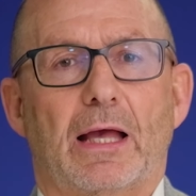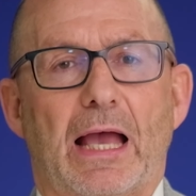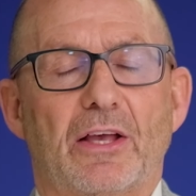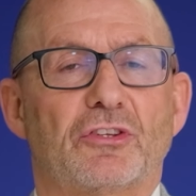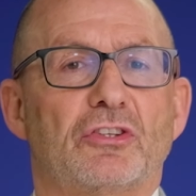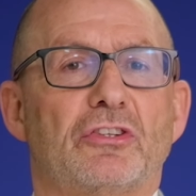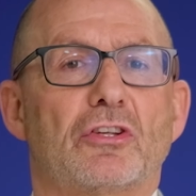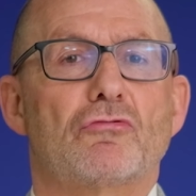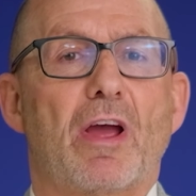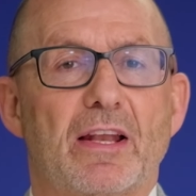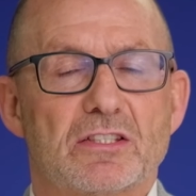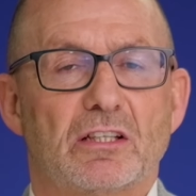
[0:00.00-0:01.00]
As this is a
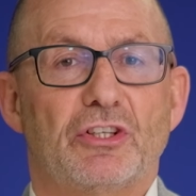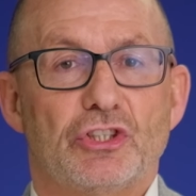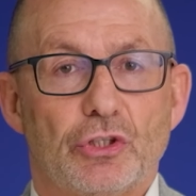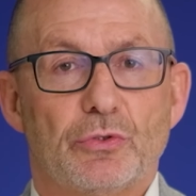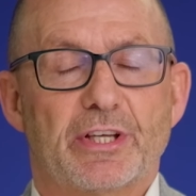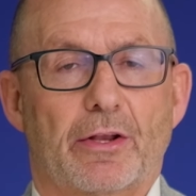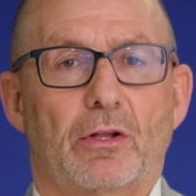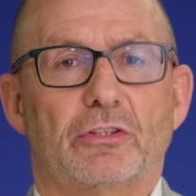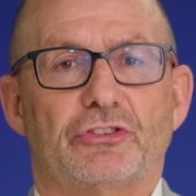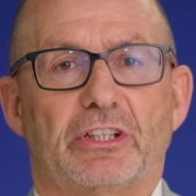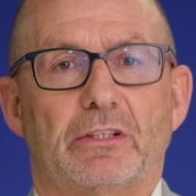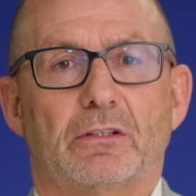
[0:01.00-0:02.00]
relatively new
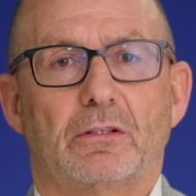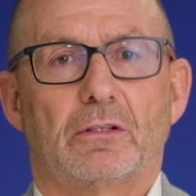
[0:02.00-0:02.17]
technology,